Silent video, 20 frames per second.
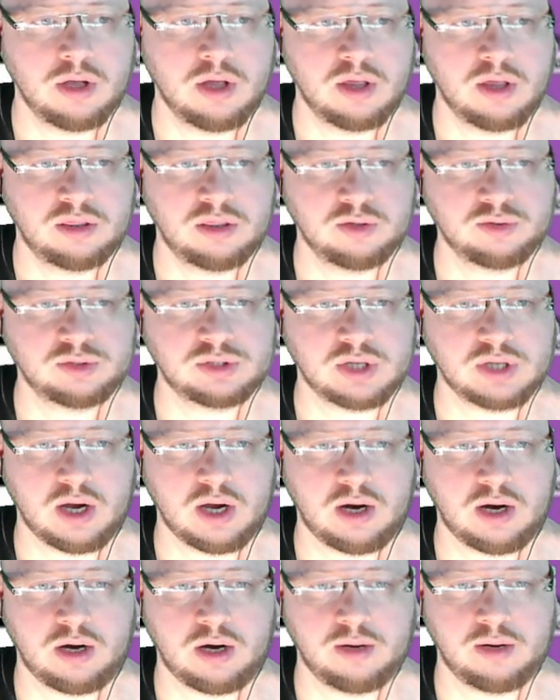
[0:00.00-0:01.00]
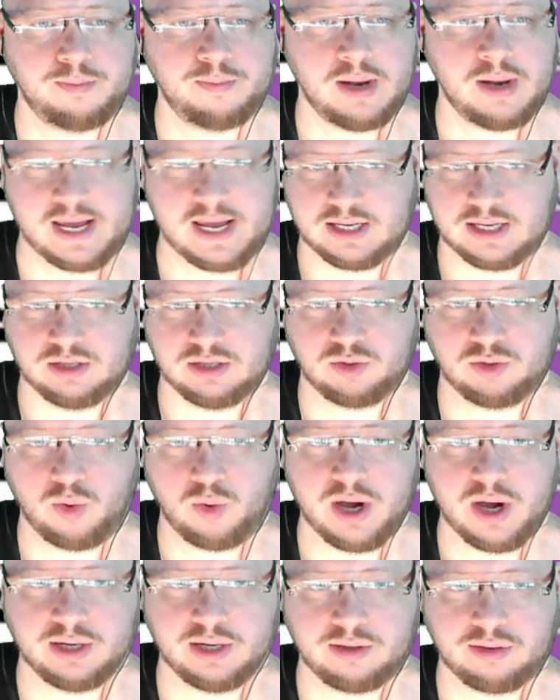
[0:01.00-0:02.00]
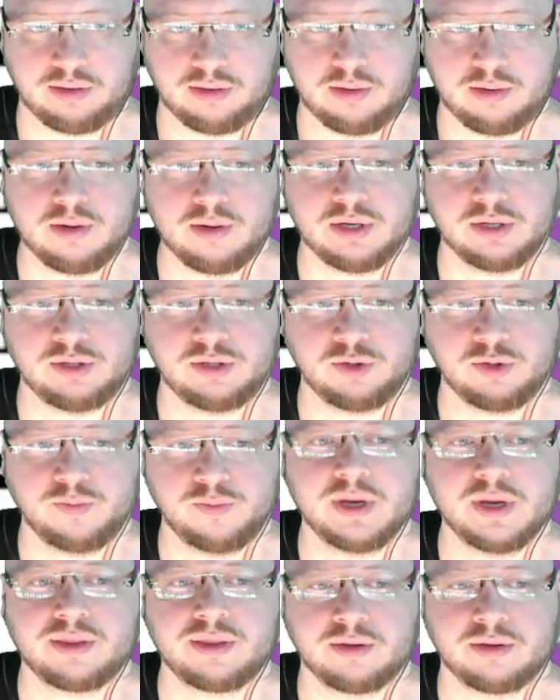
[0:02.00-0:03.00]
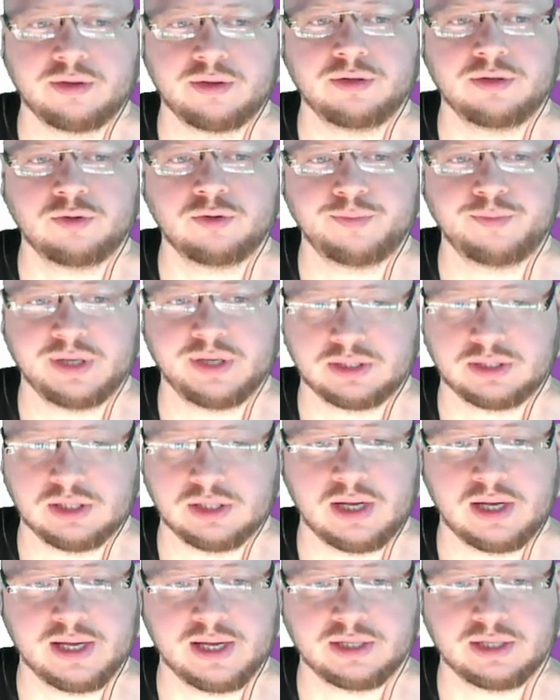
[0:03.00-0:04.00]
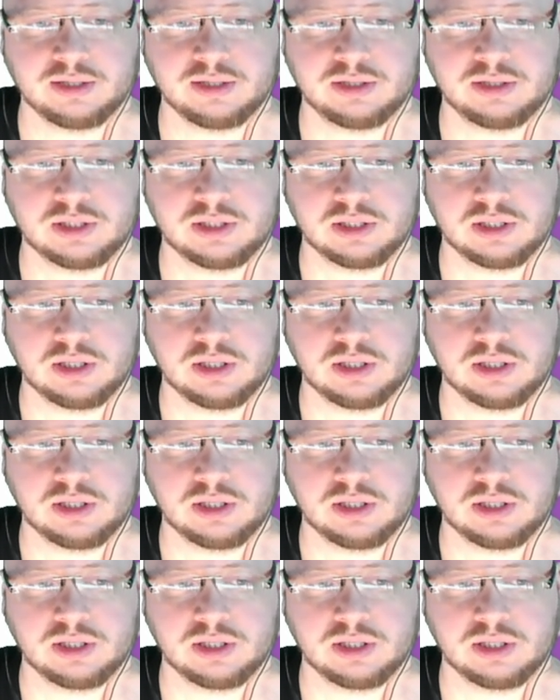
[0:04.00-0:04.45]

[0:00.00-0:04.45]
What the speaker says: Those are black and white 32 by 32 pixel icons.